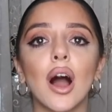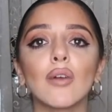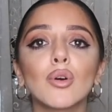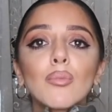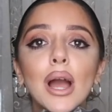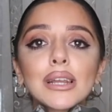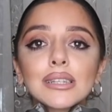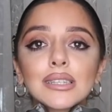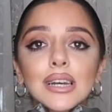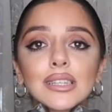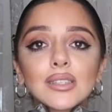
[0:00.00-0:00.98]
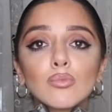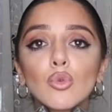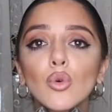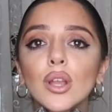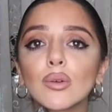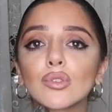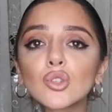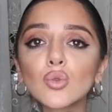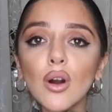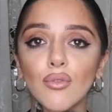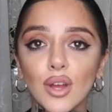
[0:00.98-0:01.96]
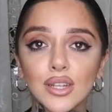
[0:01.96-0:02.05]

I've got mine in a size small, and it was twelve